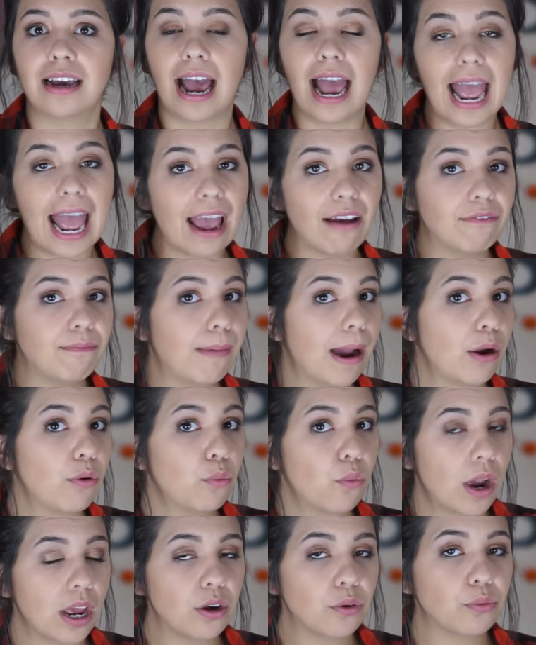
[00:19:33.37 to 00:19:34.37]
I have my
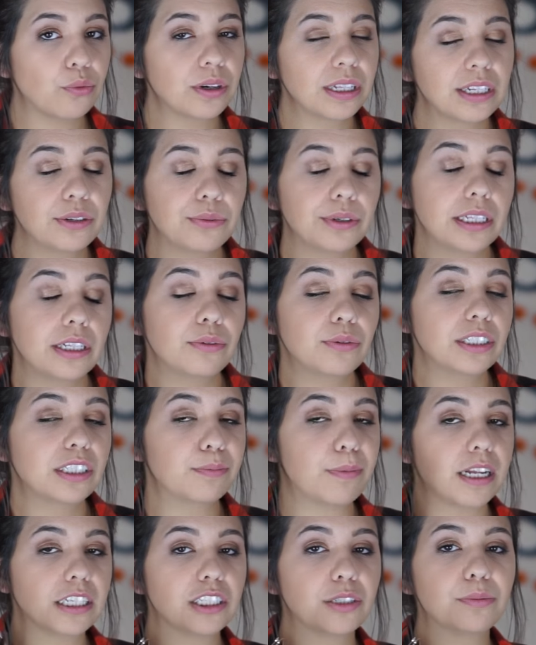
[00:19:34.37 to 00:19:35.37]
one really, really
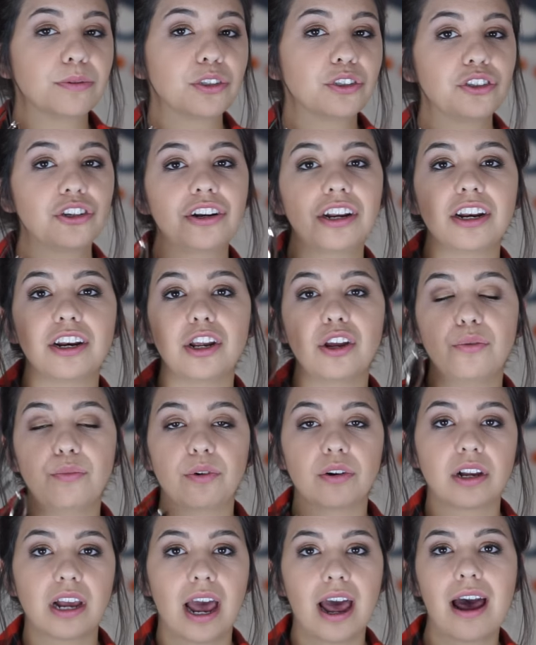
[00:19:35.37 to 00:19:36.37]
responsible student who
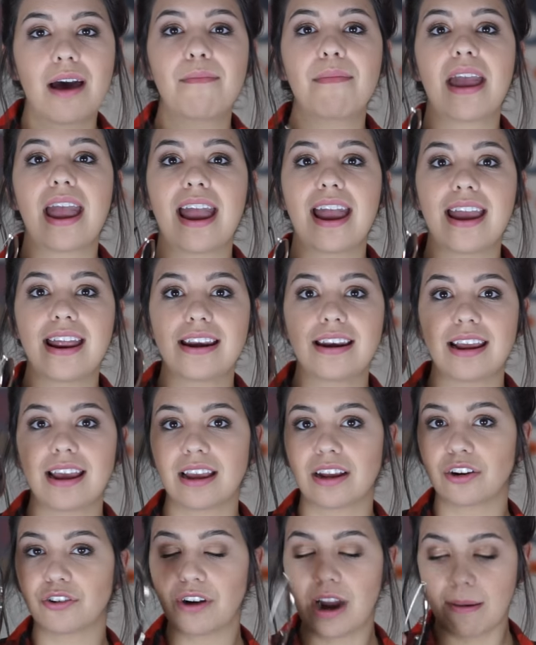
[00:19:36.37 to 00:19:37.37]
will come and
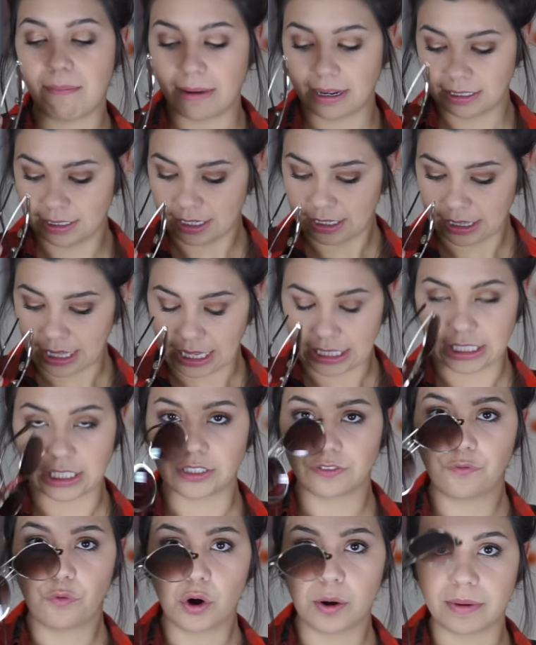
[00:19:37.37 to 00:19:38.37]
grab my
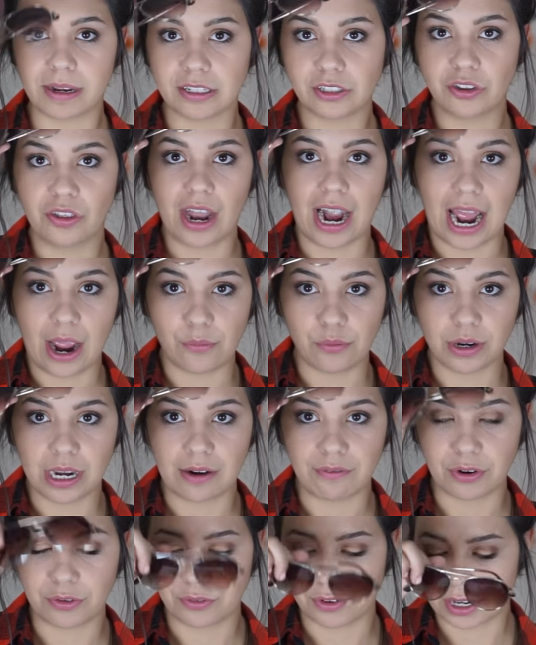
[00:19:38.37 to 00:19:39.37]
sunglasses for me so that I will
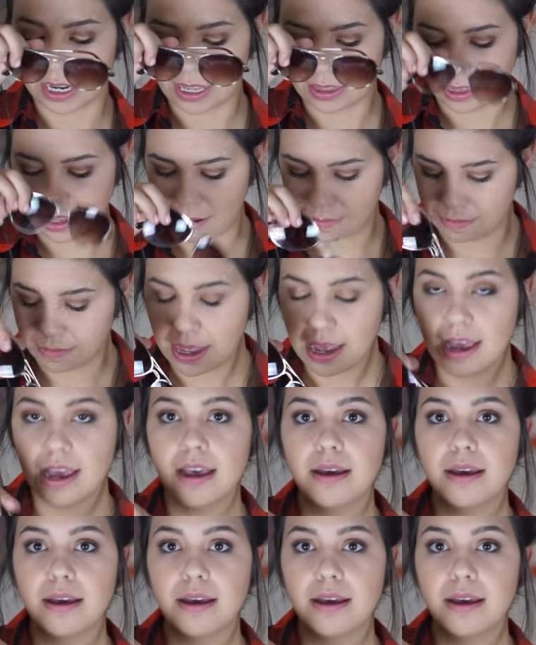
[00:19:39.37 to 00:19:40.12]
never forget them